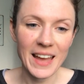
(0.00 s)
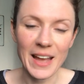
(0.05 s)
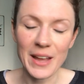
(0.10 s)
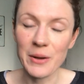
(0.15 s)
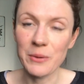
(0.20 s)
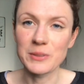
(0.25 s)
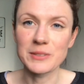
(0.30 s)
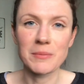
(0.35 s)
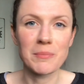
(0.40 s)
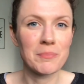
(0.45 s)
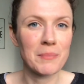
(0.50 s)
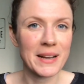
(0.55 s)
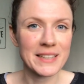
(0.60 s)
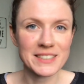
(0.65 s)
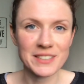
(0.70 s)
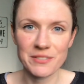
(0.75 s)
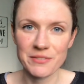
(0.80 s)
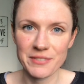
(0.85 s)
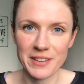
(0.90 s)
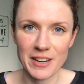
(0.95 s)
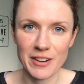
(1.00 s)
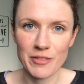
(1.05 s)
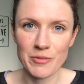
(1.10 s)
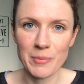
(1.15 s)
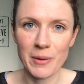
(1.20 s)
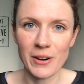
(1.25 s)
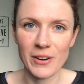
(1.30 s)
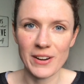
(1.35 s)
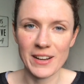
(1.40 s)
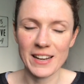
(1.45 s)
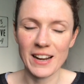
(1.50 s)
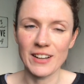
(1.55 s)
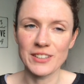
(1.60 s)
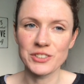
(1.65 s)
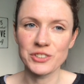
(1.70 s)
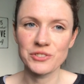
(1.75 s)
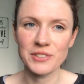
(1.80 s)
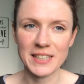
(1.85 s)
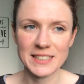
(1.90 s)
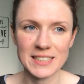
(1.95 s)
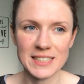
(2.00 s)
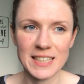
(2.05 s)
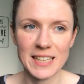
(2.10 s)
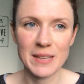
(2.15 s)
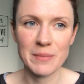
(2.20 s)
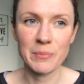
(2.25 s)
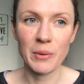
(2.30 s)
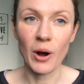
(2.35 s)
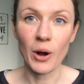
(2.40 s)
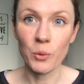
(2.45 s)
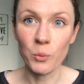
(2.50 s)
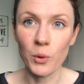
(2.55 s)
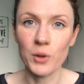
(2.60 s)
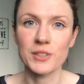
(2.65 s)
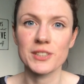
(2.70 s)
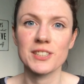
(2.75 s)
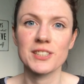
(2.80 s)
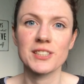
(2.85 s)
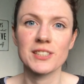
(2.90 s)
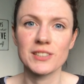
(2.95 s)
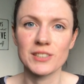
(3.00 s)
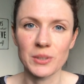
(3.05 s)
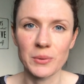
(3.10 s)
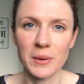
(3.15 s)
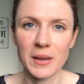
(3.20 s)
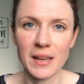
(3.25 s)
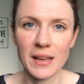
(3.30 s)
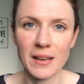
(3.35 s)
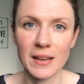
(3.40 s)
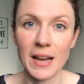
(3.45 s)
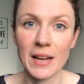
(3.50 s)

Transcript: it was a massive fear of mine i dreaded it but i wanted to do it